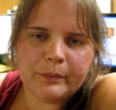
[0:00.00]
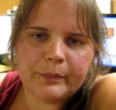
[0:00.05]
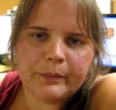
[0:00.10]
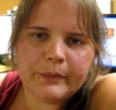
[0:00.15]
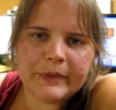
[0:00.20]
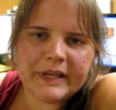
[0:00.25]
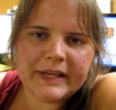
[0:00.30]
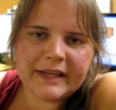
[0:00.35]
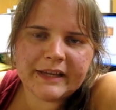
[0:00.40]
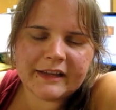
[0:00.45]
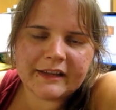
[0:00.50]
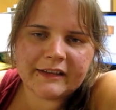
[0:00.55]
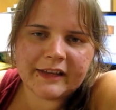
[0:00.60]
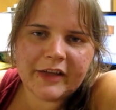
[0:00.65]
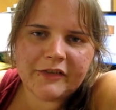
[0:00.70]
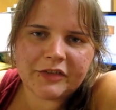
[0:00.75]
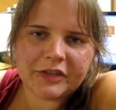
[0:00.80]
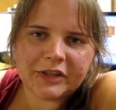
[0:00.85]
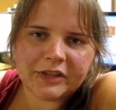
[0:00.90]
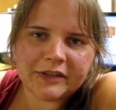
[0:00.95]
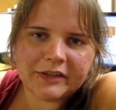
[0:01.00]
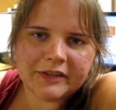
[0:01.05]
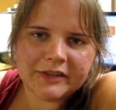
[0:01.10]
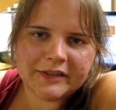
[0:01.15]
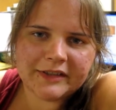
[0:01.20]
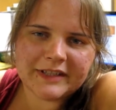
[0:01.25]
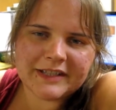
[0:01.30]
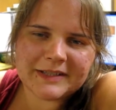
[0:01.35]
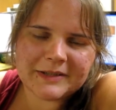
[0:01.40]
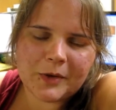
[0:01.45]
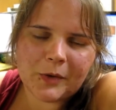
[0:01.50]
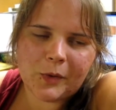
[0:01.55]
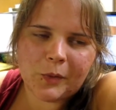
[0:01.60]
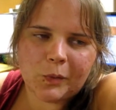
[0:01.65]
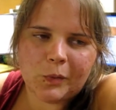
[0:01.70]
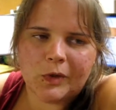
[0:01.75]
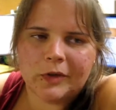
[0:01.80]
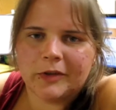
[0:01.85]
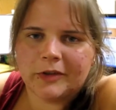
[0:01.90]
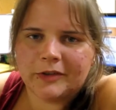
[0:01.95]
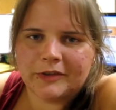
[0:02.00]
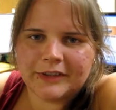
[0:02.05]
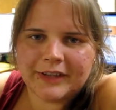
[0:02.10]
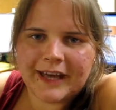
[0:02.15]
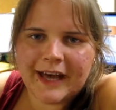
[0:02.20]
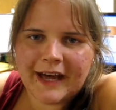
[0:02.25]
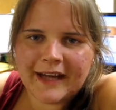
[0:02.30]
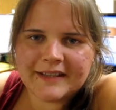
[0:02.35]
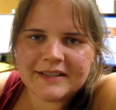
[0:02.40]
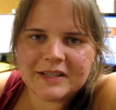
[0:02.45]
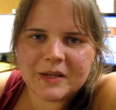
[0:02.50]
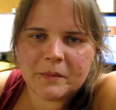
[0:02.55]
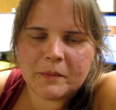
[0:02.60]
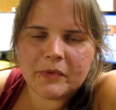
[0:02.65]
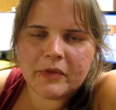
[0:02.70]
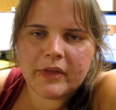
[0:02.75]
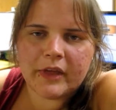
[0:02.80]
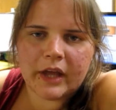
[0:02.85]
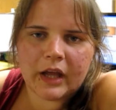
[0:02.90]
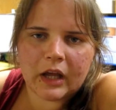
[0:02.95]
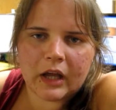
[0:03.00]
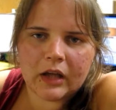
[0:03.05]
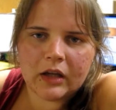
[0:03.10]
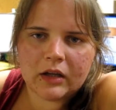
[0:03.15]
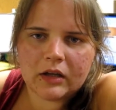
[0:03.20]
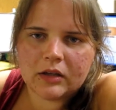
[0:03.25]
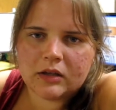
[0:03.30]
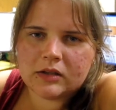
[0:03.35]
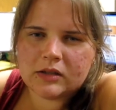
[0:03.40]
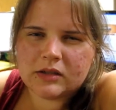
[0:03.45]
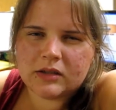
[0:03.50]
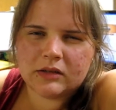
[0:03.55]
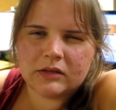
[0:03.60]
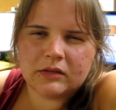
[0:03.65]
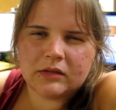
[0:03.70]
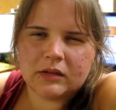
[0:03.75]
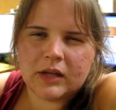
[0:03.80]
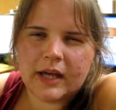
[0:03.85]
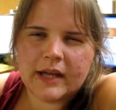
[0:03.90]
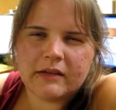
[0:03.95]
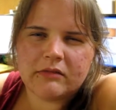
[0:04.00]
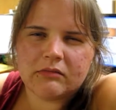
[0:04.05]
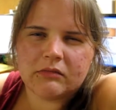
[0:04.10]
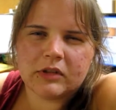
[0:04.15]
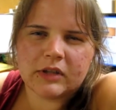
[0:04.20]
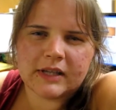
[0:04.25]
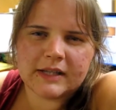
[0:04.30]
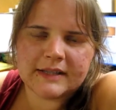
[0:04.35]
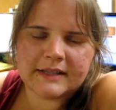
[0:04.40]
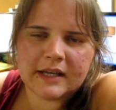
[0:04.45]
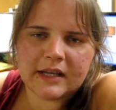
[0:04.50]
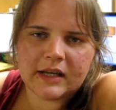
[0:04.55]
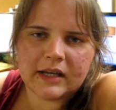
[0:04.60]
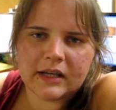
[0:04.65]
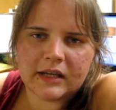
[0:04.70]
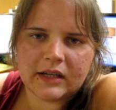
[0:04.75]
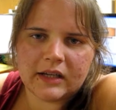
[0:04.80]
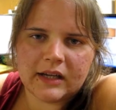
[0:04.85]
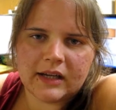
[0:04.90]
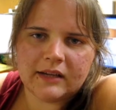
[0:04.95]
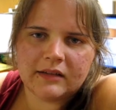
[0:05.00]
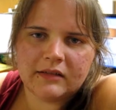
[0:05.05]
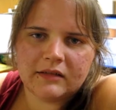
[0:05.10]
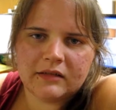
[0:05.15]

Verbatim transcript: Being 11, this whole world concept thing, I hadn't really set in yet.